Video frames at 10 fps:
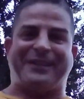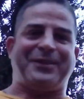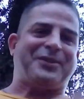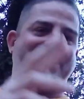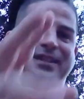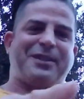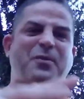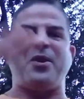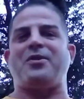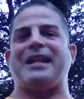till you see this.
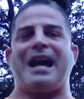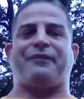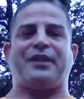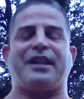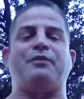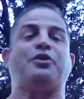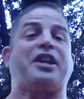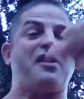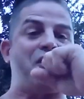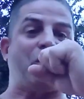We were laughing. It was
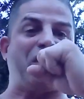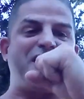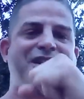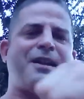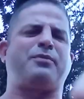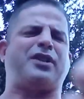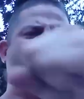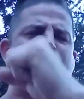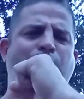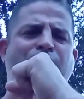karaoke night. I'm
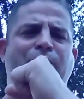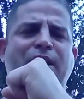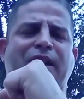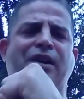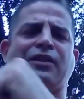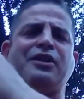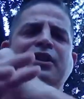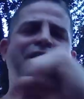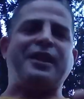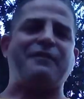singing Borstal Breakout.
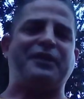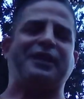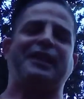Everything